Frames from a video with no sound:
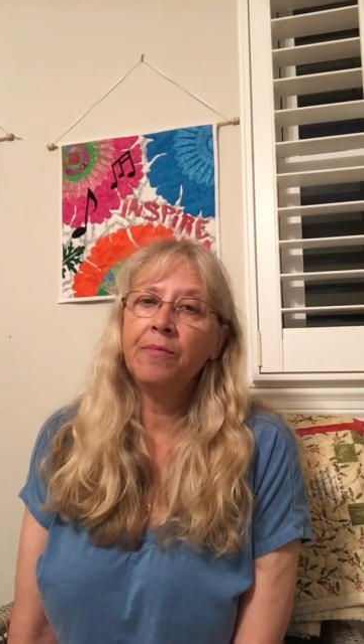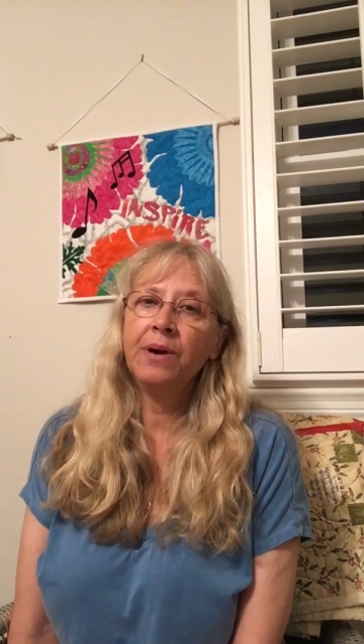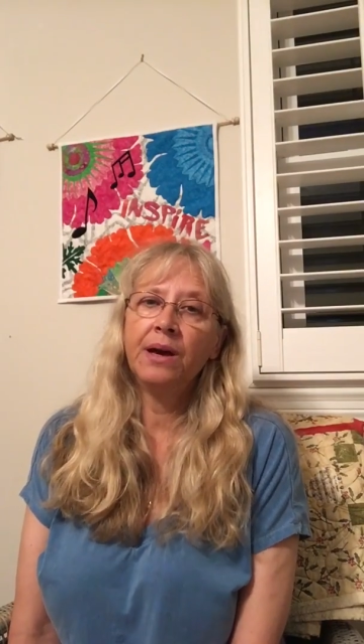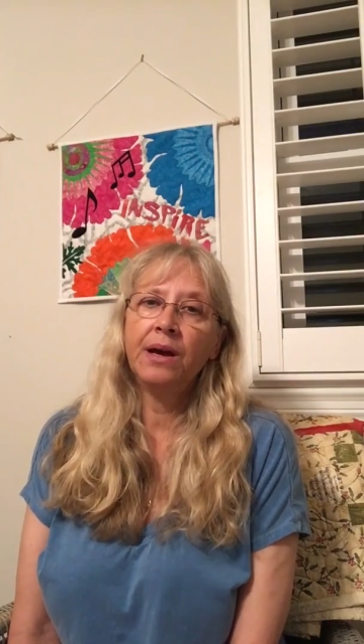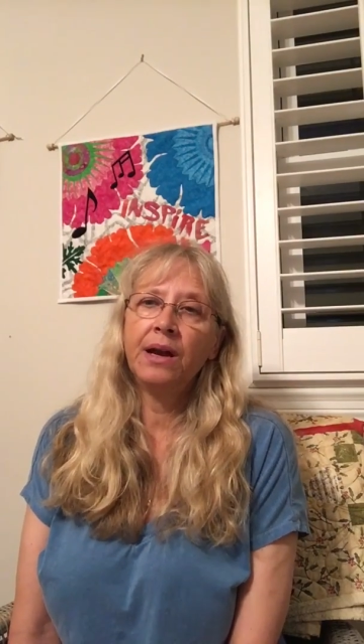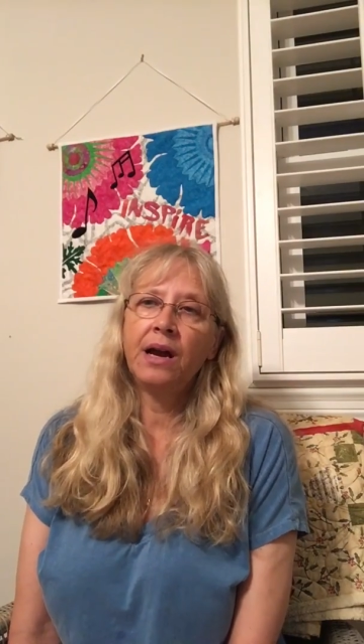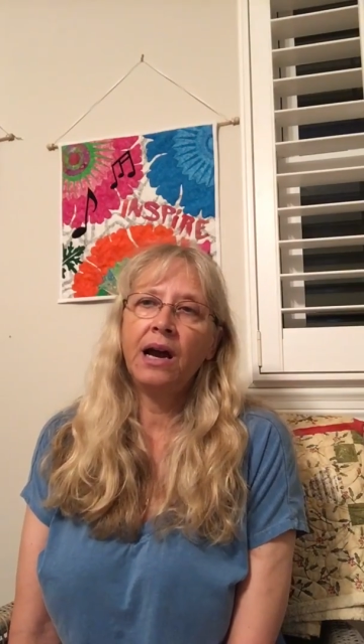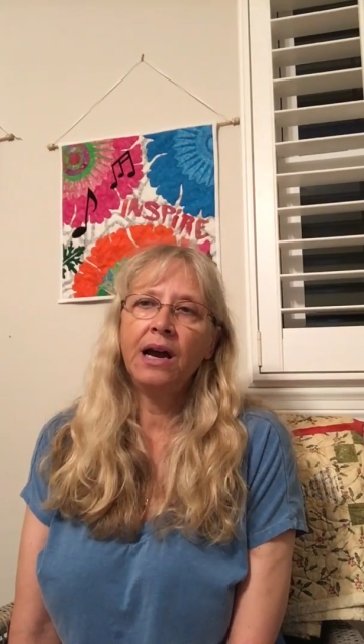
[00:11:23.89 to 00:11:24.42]

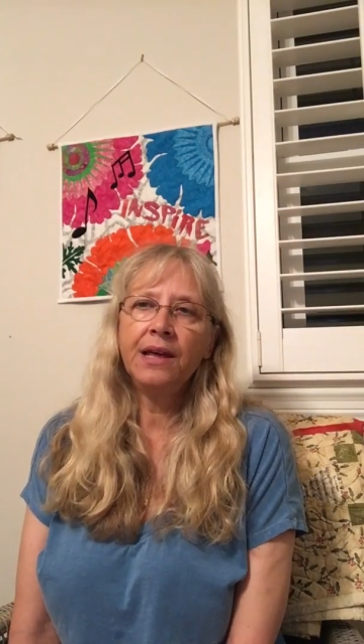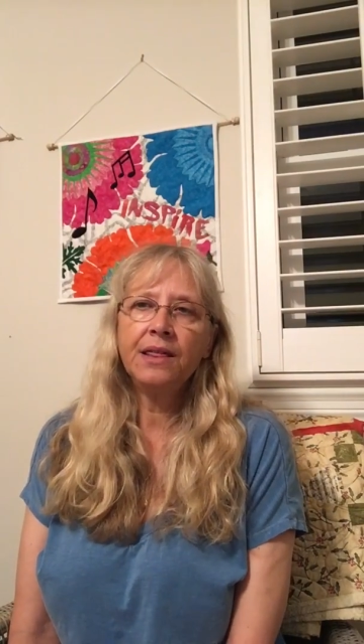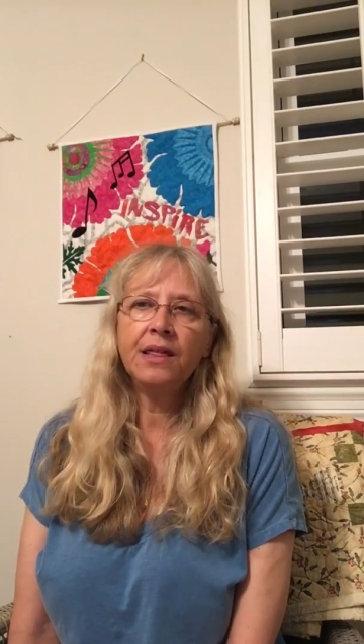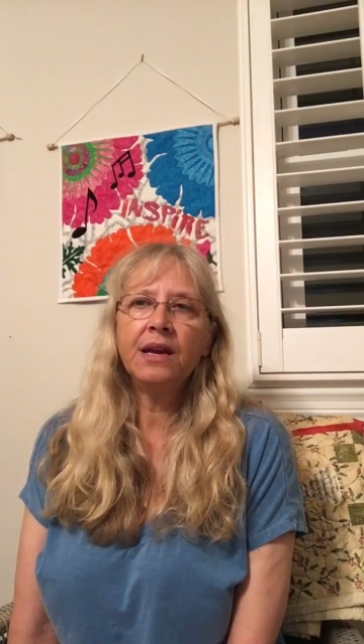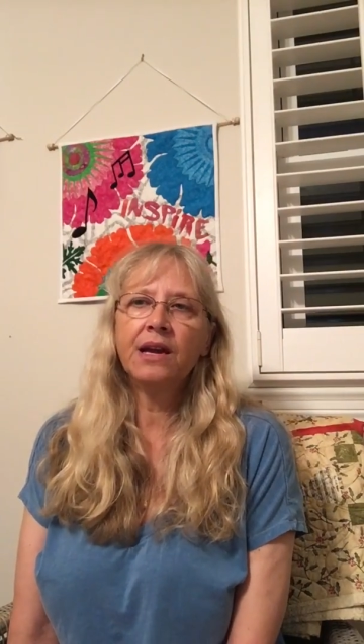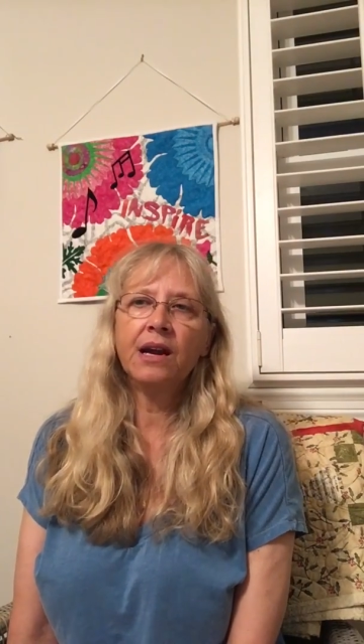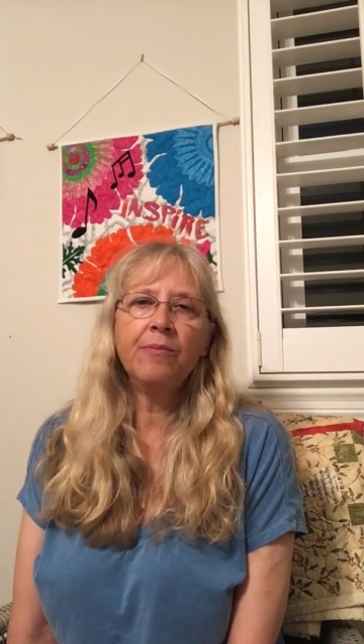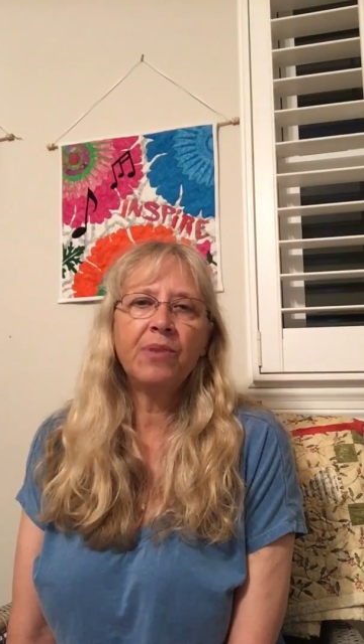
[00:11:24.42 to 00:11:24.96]
but I
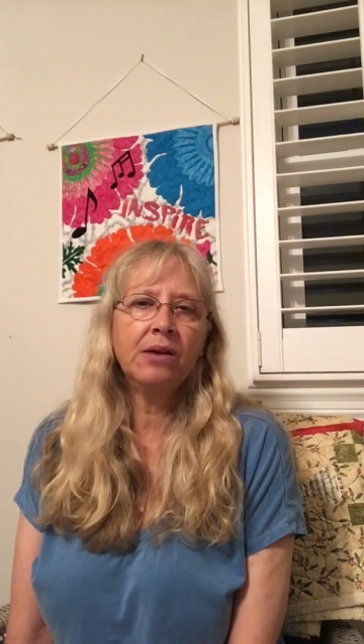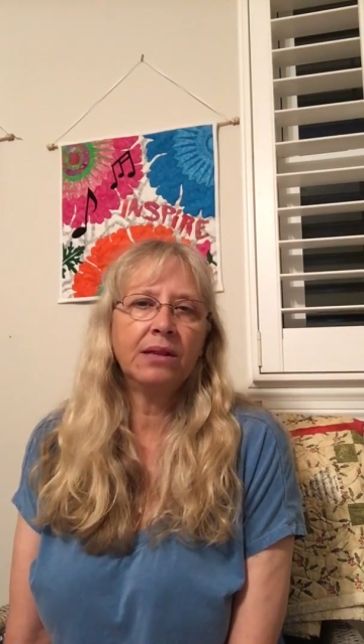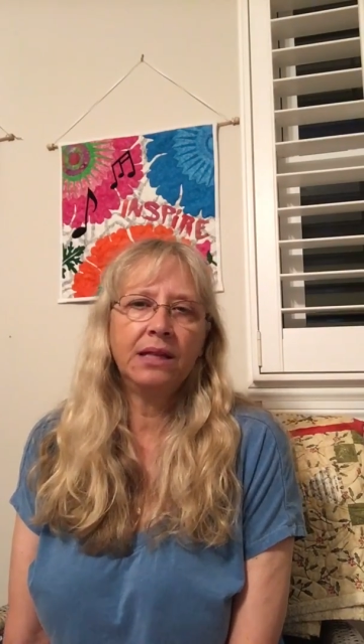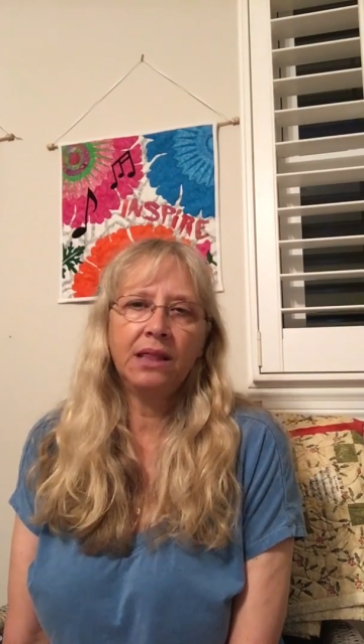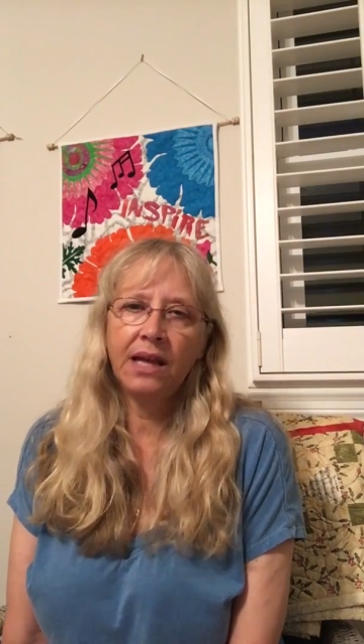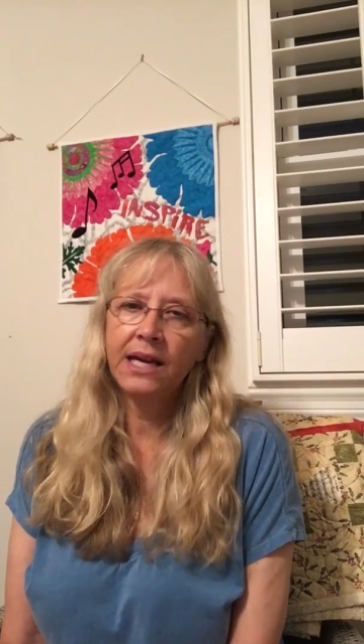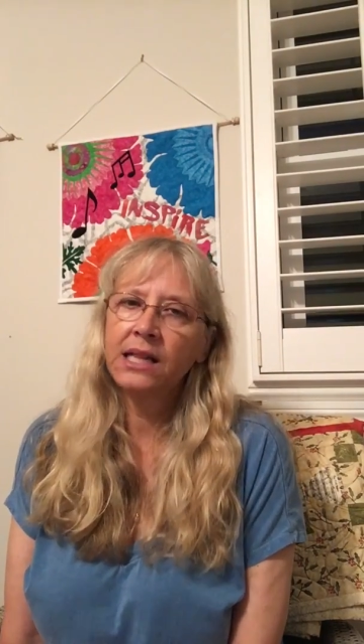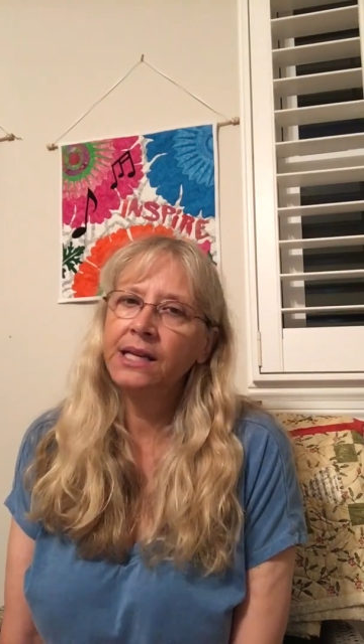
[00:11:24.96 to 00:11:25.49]
think I'm probably
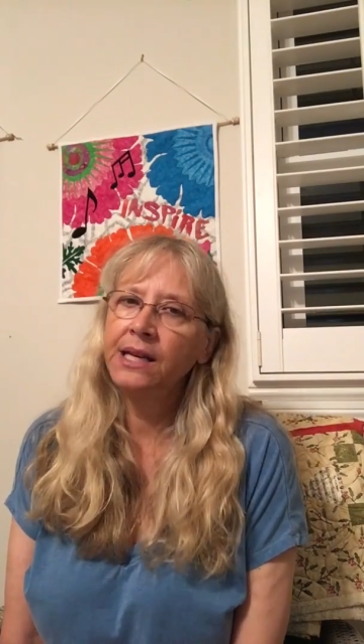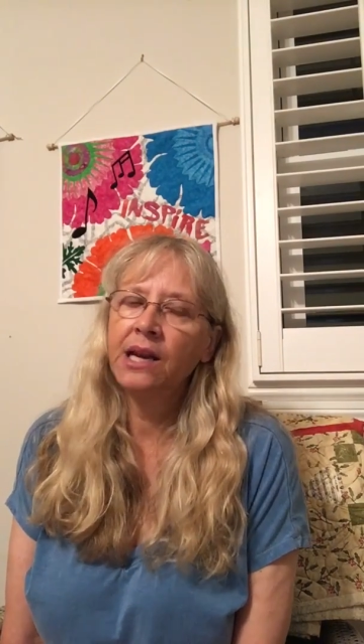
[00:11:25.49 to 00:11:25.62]
likely to